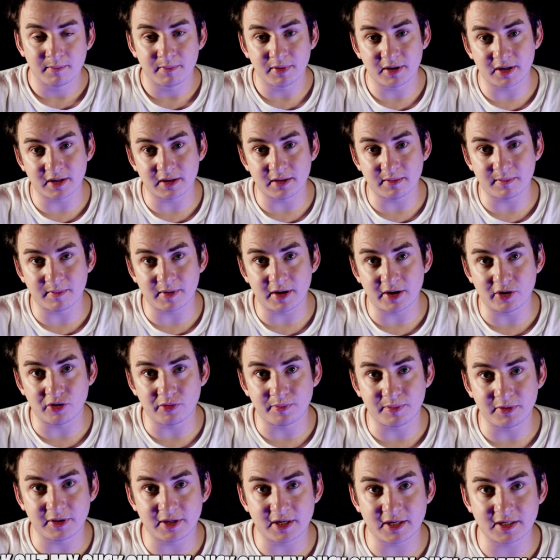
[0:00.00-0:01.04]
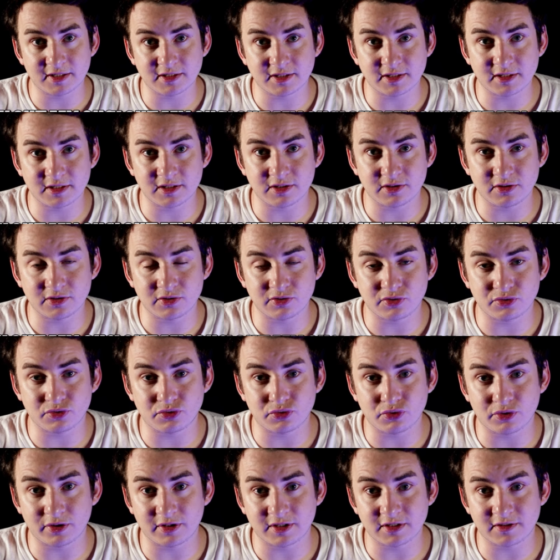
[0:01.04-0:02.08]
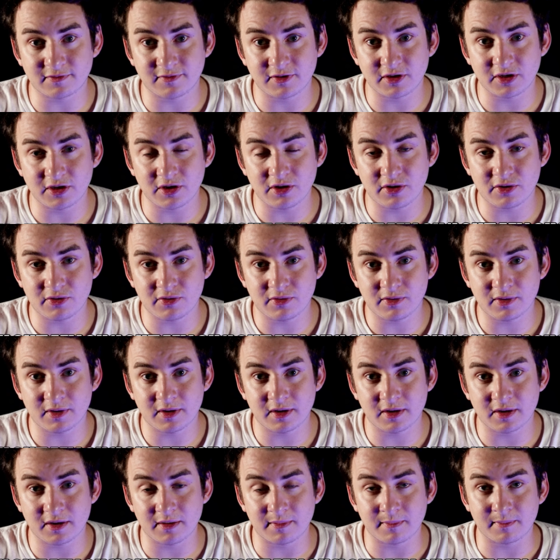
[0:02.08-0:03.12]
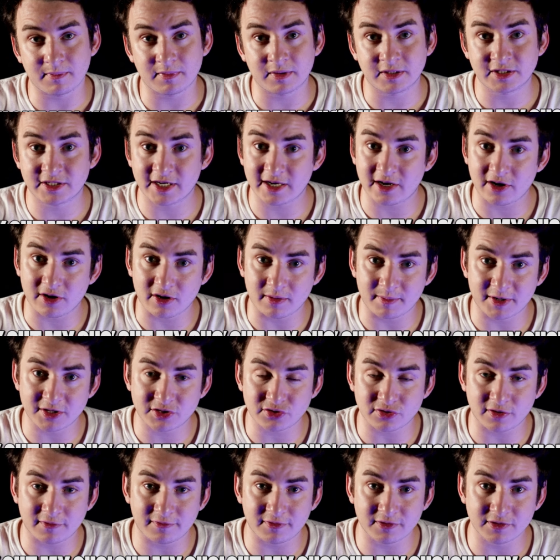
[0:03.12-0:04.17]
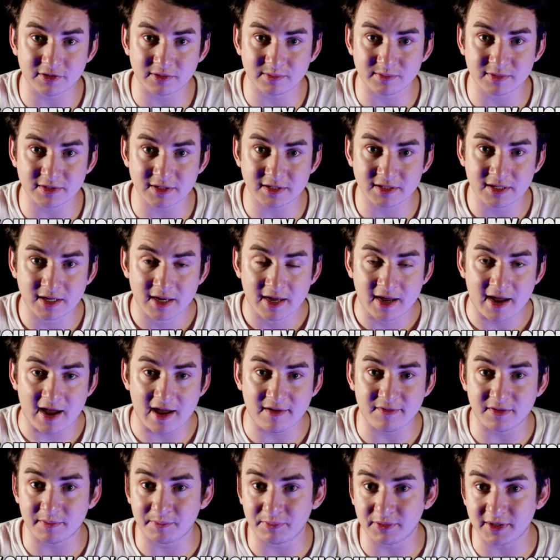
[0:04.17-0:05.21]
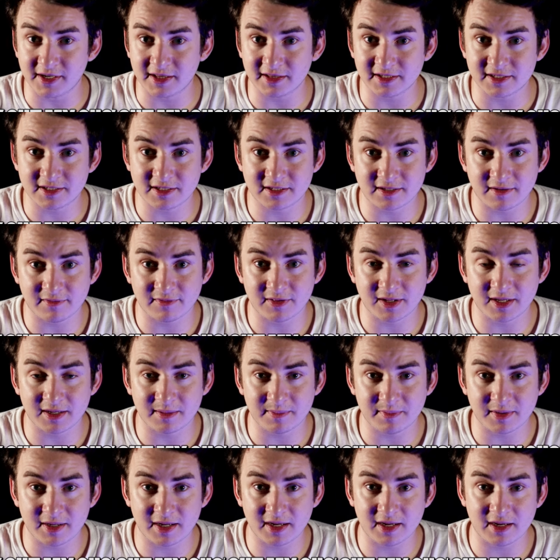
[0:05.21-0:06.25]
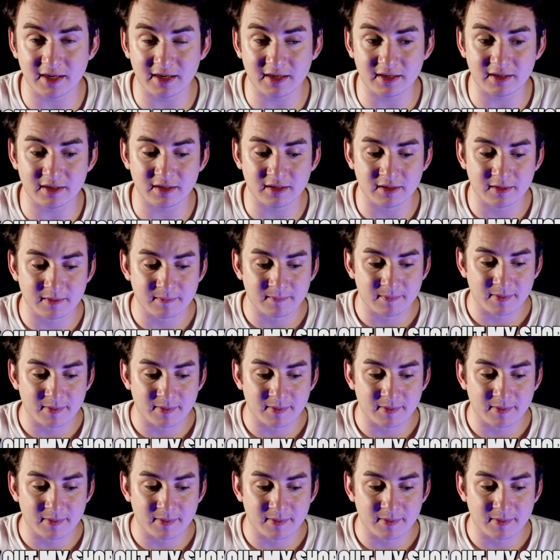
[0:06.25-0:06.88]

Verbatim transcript: But um, I hope you guys enjoyed this video. Um, check out all my short films. I have a playlist of them, and